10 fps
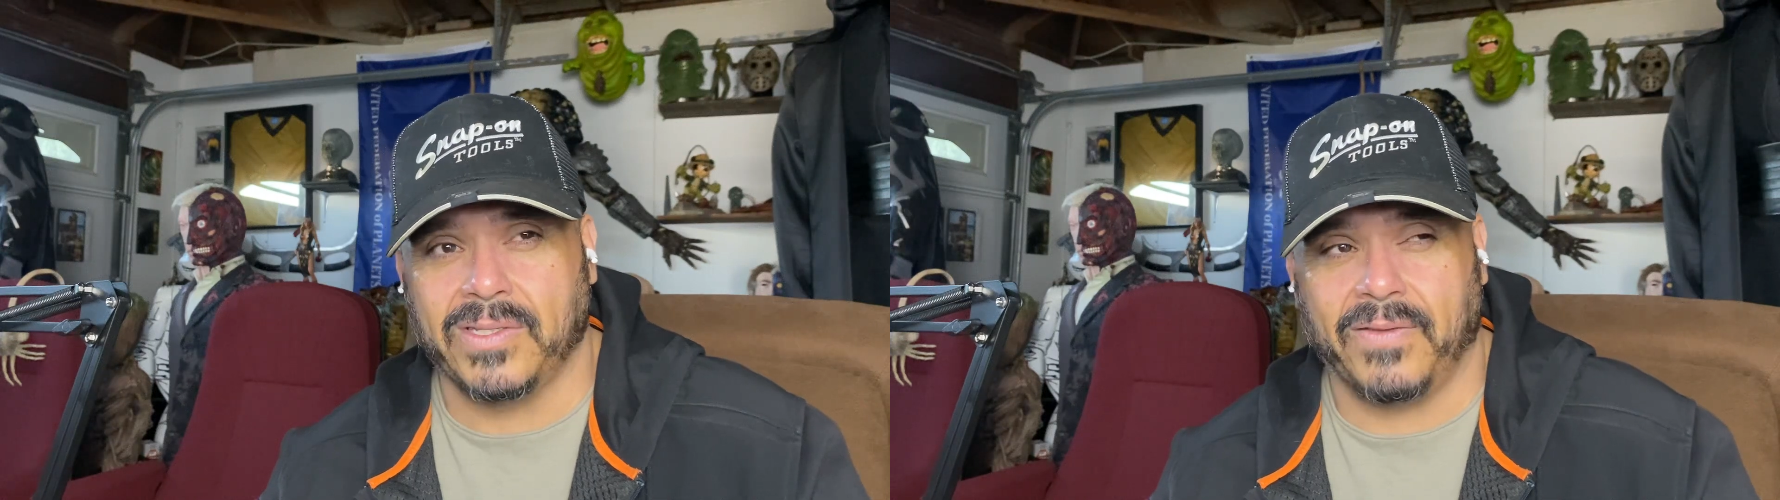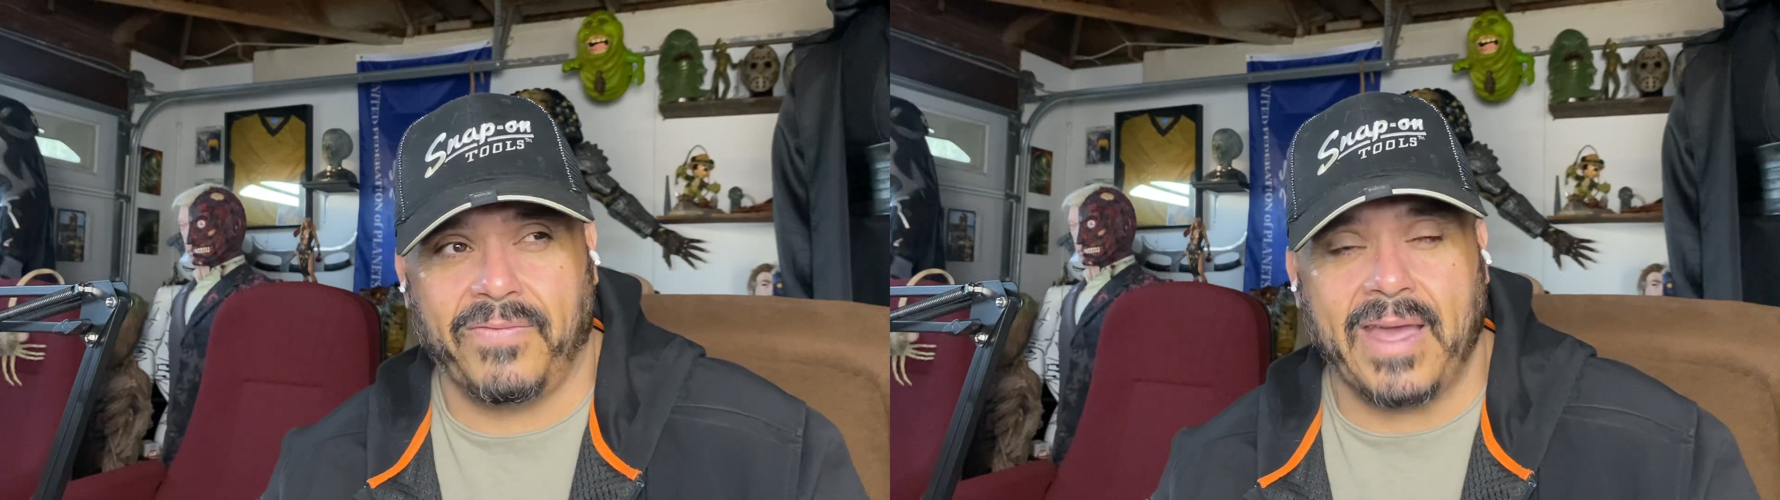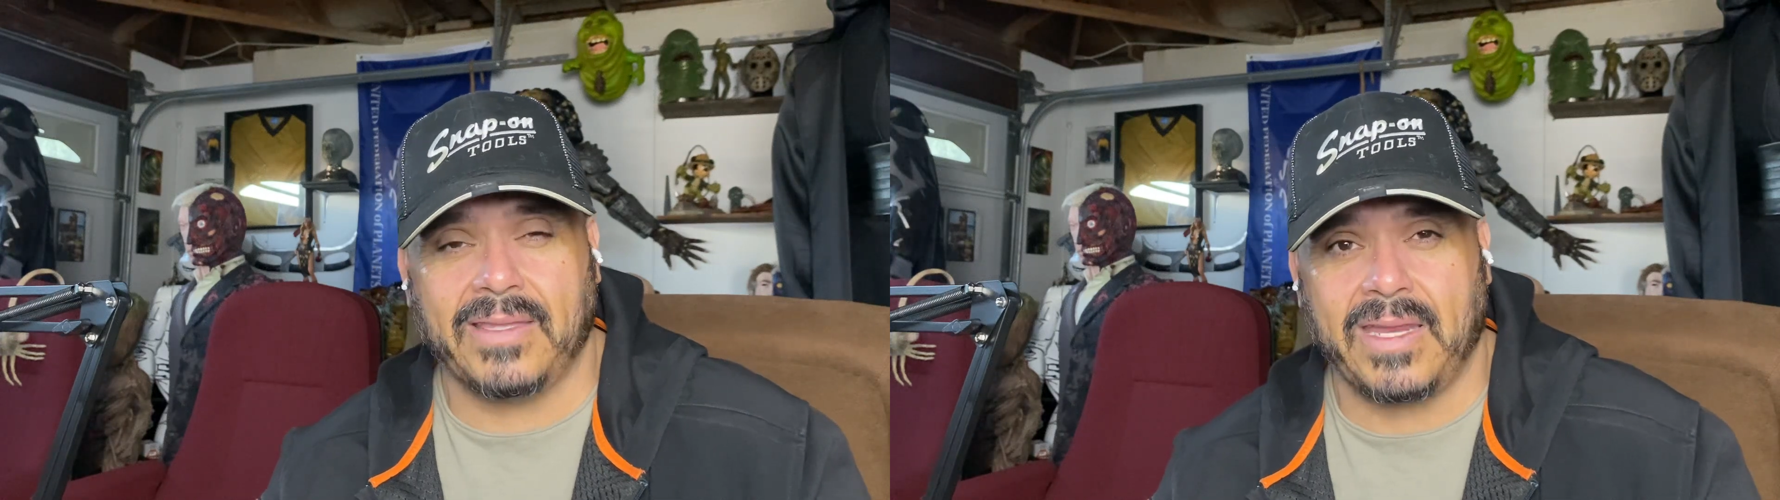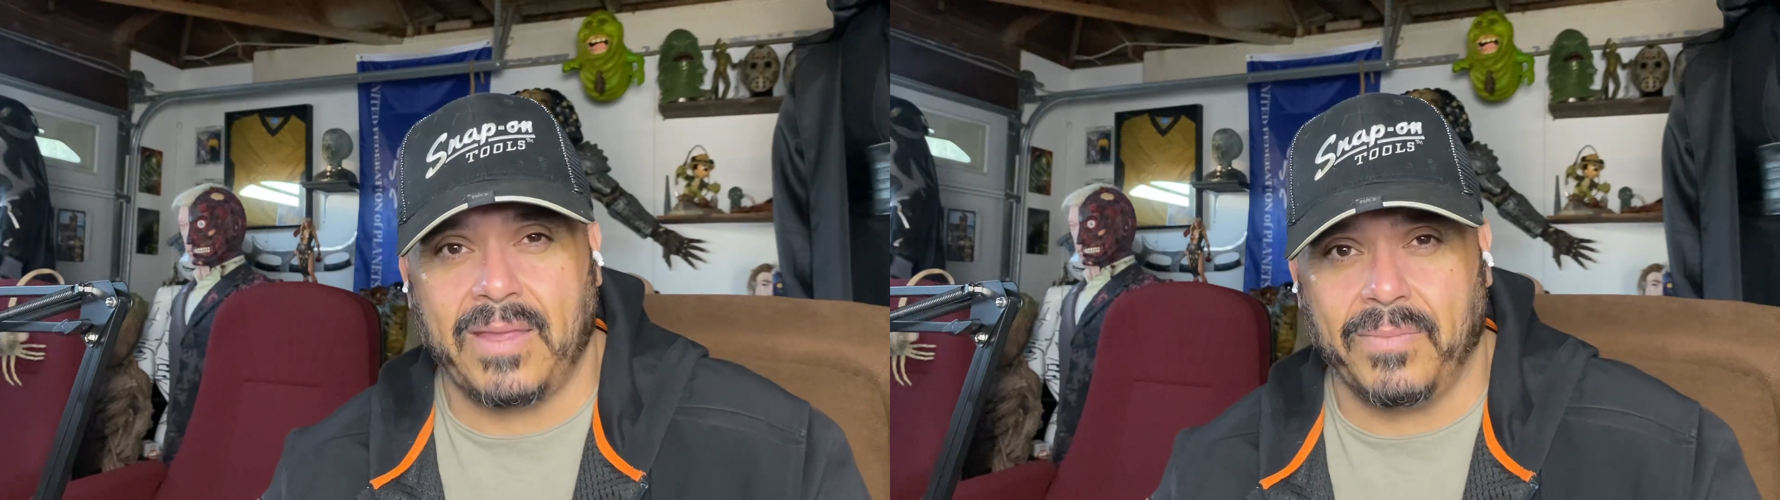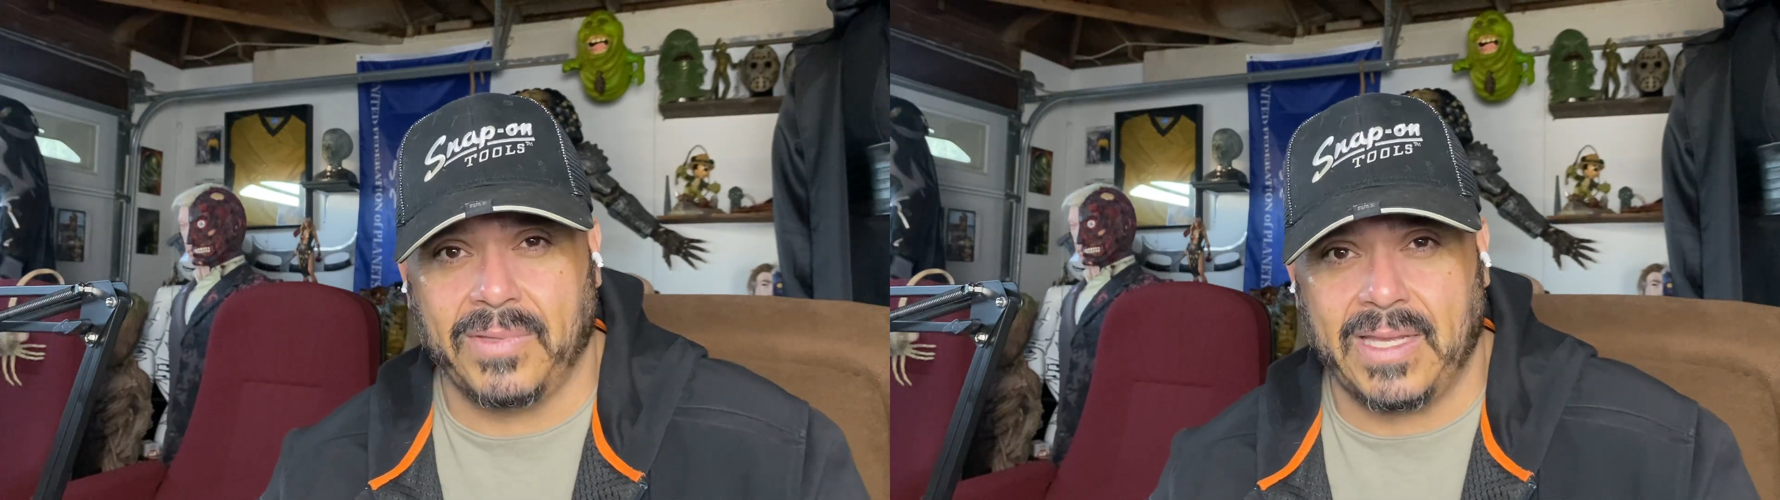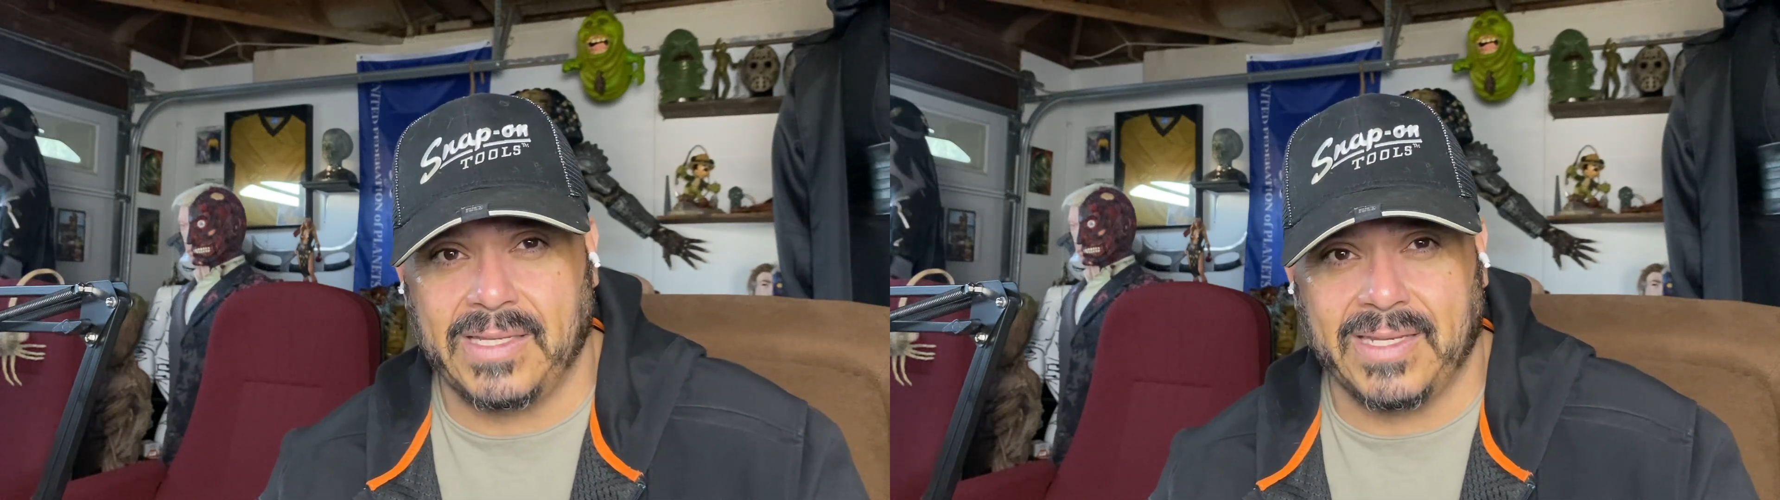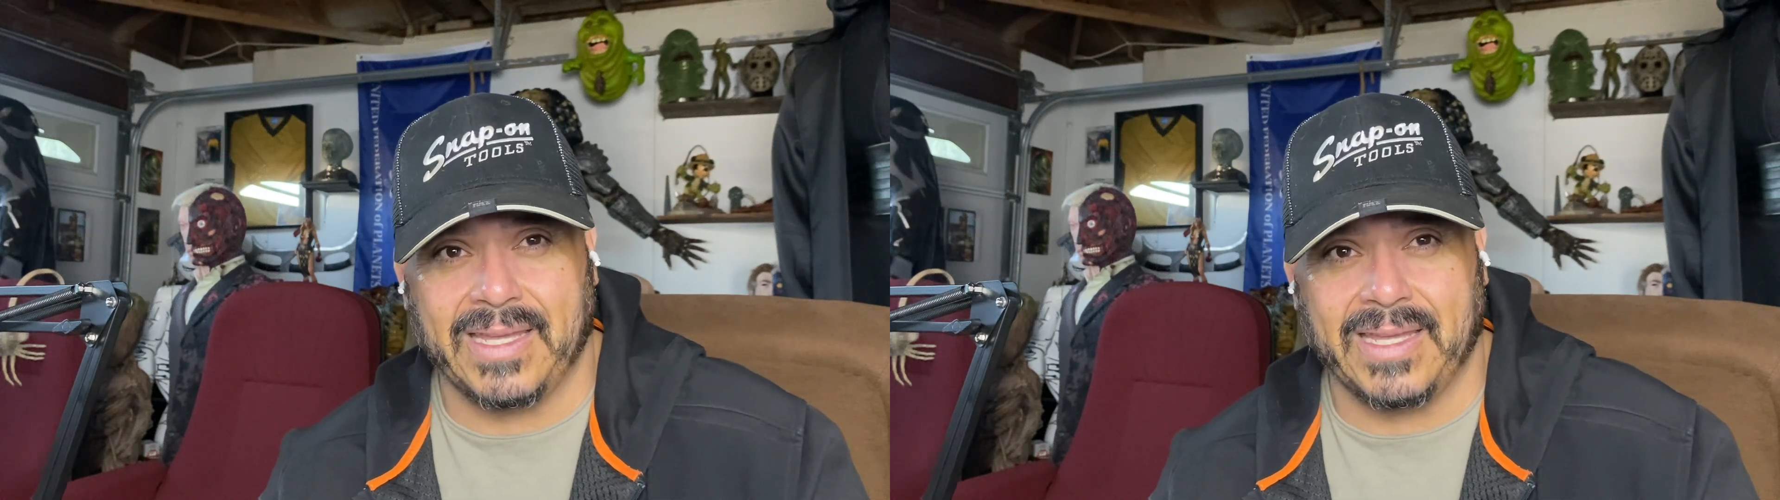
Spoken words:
The fact that he's going